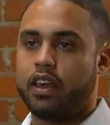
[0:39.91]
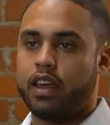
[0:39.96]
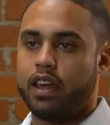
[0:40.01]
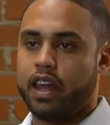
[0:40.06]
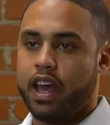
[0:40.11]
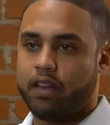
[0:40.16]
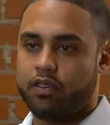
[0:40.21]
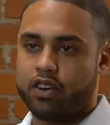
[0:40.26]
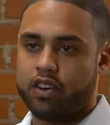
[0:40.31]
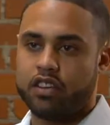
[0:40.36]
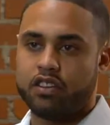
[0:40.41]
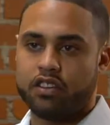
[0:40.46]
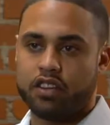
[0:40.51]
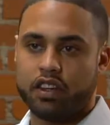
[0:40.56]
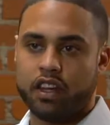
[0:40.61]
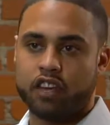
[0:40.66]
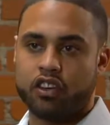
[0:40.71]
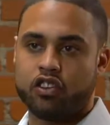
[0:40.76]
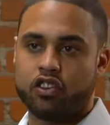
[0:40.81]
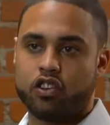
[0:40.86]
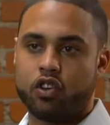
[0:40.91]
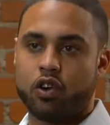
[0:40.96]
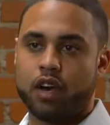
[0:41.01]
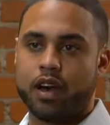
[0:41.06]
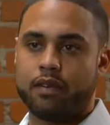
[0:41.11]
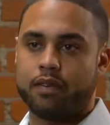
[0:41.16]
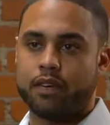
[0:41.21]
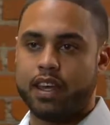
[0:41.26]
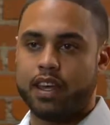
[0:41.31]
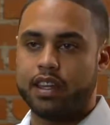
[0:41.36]
and after installation you'll
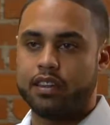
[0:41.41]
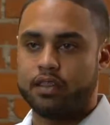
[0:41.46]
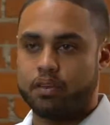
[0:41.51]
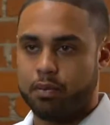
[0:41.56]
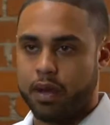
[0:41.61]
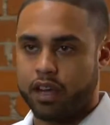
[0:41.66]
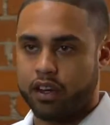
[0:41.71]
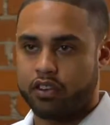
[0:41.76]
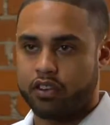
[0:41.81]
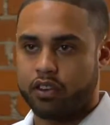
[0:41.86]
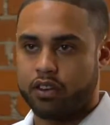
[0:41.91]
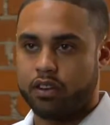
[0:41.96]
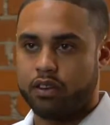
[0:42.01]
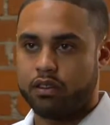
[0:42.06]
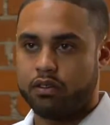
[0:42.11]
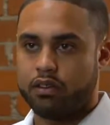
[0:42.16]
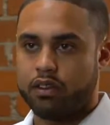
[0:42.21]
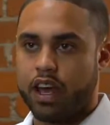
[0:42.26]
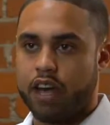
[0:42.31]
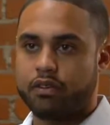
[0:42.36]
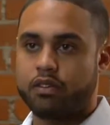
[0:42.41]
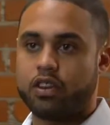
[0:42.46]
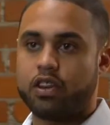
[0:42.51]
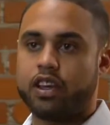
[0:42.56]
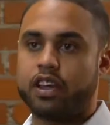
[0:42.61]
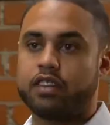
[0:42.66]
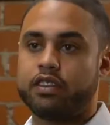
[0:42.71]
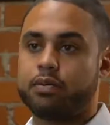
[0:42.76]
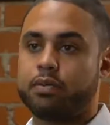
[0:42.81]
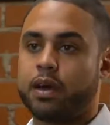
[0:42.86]
have inspection. After
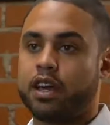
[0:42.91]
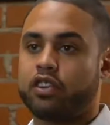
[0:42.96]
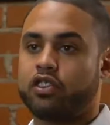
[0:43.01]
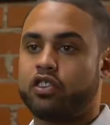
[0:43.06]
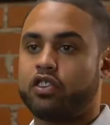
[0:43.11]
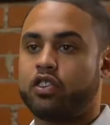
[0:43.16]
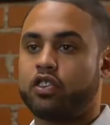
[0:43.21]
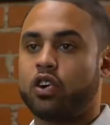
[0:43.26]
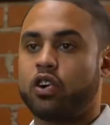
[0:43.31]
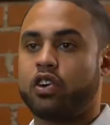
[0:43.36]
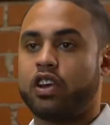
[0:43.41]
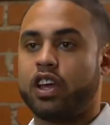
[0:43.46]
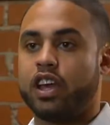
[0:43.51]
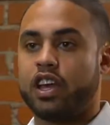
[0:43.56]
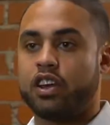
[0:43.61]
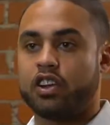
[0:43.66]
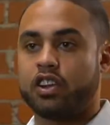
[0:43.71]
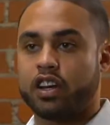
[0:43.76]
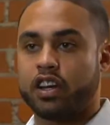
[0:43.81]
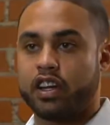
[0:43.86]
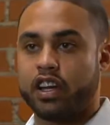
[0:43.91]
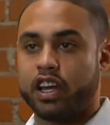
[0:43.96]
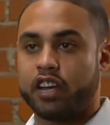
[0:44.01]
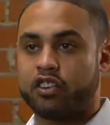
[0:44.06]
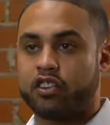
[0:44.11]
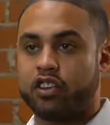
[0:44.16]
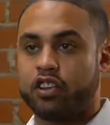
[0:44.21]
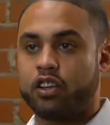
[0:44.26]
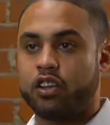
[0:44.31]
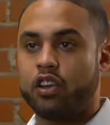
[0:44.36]
inspection you go to
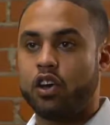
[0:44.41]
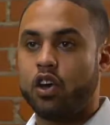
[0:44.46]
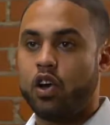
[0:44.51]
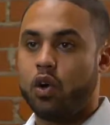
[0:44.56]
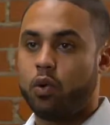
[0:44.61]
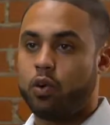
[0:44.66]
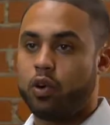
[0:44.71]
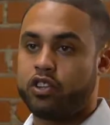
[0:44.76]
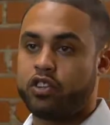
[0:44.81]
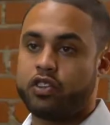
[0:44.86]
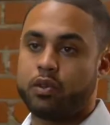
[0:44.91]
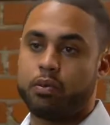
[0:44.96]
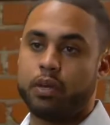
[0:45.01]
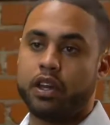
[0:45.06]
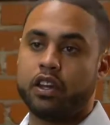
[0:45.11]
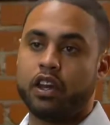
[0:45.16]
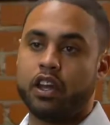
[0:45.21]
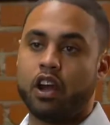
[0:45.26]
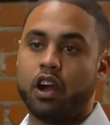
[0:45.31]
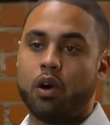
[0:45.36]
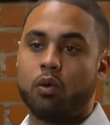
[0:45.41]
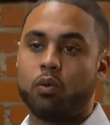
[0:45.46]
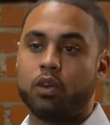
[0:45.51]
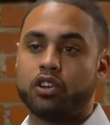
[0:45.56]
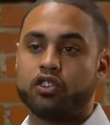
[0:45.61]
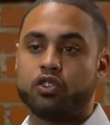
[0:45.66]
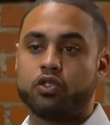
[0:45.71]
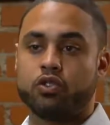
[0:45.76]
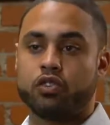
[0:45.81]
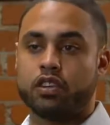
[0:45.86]
interconnection, which depending on
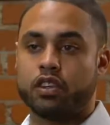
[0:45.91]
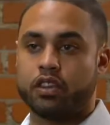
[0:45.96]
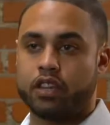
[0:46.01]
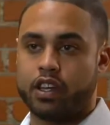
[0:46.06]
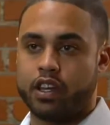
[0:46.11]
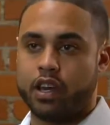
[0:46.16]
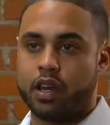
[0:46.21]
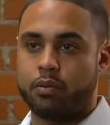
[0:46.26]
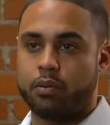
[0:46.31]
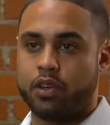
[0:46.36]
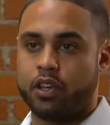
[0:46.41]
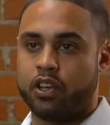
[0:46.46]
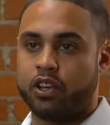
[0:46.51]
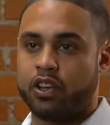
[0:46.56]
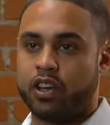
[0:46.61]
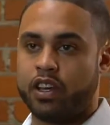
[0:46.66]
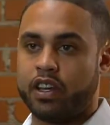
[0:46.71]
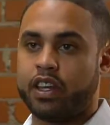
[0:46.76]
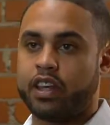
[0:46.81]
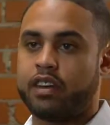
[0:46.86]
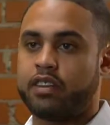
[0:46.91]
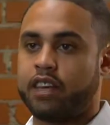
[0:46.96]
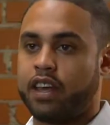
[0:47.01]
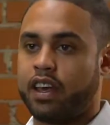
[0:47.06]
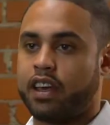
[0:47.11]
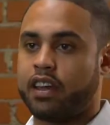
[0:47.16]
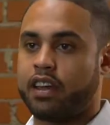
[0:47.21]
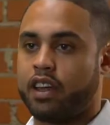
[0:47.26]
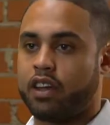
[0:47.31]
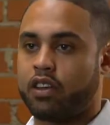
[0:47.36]
which utility company you're in can
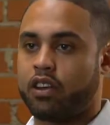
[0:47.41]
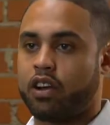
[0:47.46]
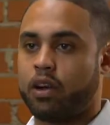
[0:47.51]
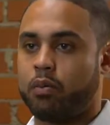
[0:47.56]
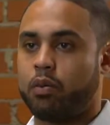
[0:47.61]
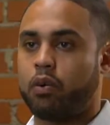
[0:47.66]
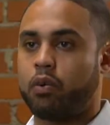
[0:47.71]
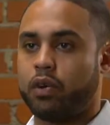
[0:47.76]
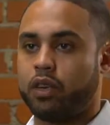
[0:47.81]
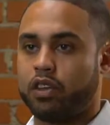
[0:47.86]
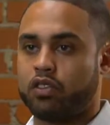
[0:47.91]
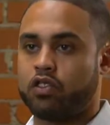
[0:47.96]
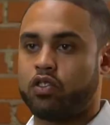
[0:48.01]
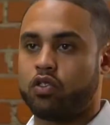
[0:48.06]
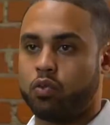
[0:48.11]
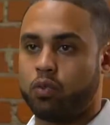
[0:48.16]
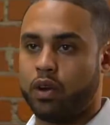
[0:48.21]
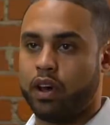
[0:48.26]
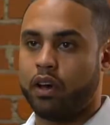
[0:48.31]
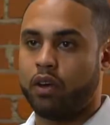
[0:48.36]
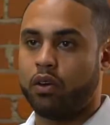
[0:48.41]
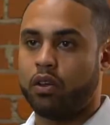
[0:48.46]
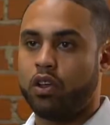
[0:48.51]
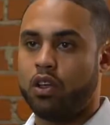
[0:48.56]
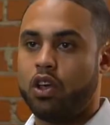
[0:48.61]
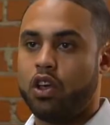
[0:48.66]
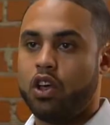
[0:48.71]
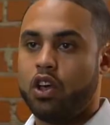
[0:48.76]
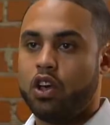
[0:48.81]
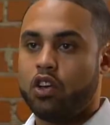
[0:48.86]
take another couple weeks as well.
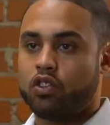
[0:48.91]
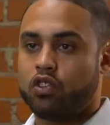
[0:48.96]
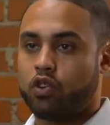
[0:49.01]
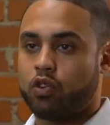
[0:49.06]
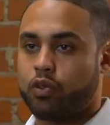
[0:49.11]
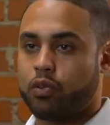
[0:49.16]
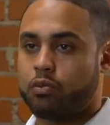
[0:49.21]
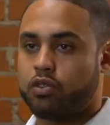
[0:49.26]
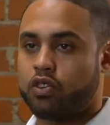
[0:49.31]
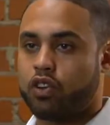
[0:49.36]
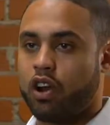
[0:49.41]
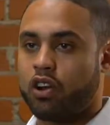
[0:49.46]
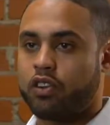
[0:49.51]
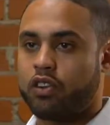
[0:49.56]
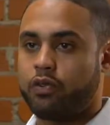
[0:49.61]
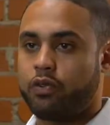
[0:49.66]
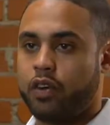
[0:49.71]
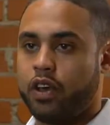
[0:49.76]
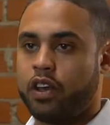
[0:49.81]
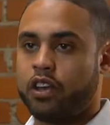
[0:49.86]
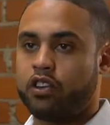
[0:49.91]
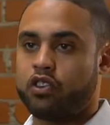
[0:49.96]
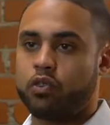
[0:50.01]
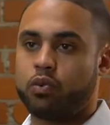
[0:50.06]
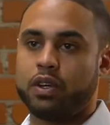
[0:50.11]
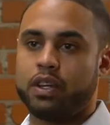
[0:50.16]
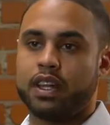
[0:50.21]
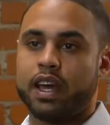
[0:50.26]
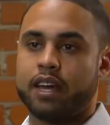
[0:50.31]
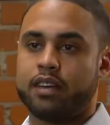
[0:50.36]
So from start to finish
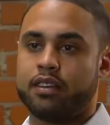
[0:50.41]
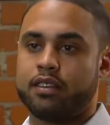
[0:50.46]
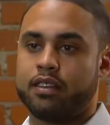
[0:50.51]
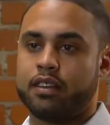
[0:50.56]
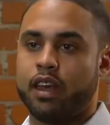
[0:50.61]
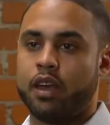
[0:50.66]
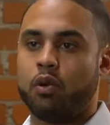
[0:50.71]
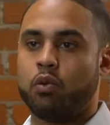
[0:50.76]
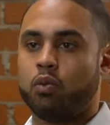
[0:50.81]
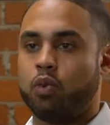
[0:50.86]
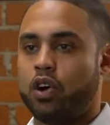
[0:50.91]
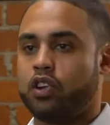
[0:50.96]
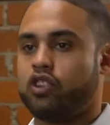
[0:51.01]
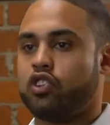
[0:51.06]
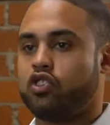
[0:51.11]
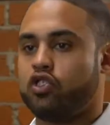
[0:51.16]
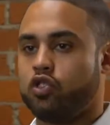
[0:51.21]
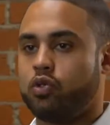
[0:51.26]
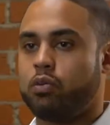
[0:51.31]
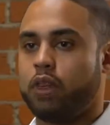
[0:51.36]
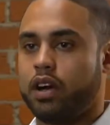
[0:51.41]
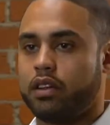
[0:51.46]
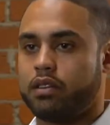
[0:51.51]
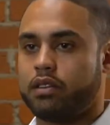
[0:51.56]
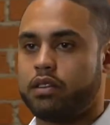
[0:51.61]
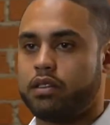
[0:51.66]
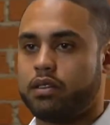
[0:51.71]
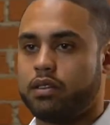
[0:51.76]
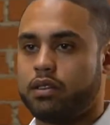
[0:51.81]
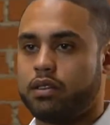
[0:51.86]
we like to say 1 to 2
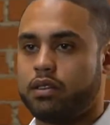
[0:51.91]
months.